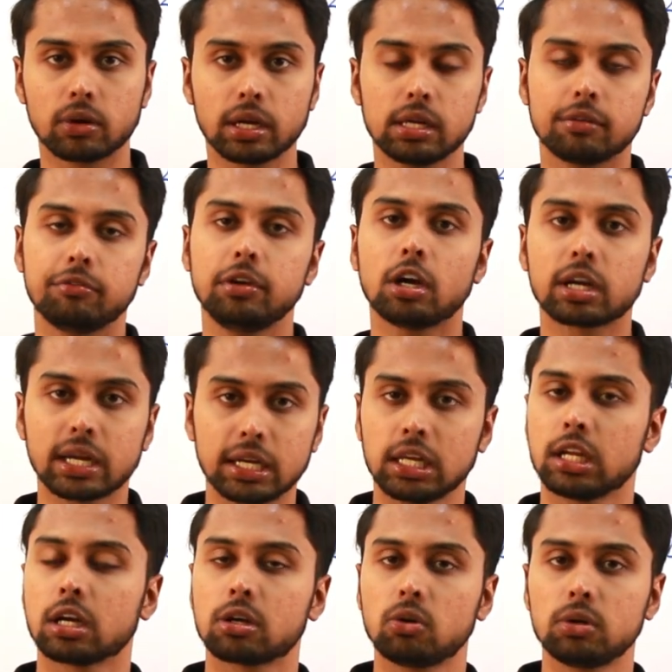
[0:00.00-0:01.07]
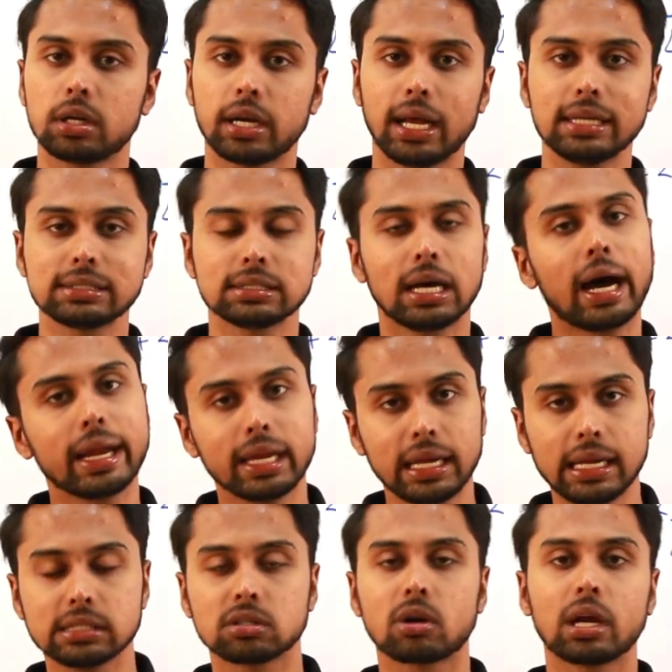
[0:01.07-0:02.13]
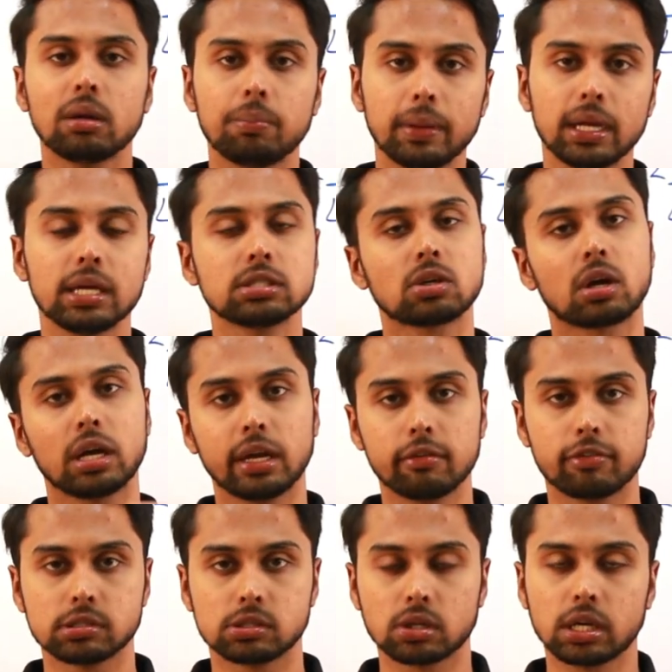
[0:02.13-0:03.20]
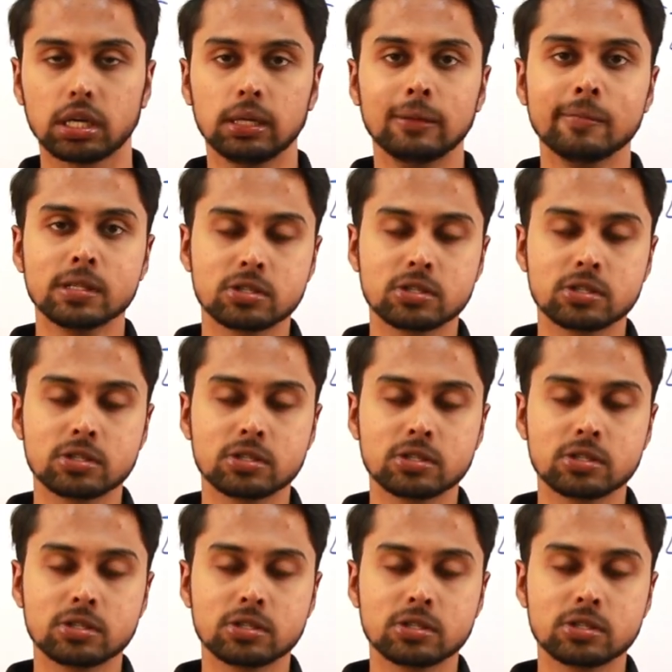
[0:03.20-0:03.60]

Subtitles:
Okay. We are getting recruited as IAS or IPAS or IFS. Okay.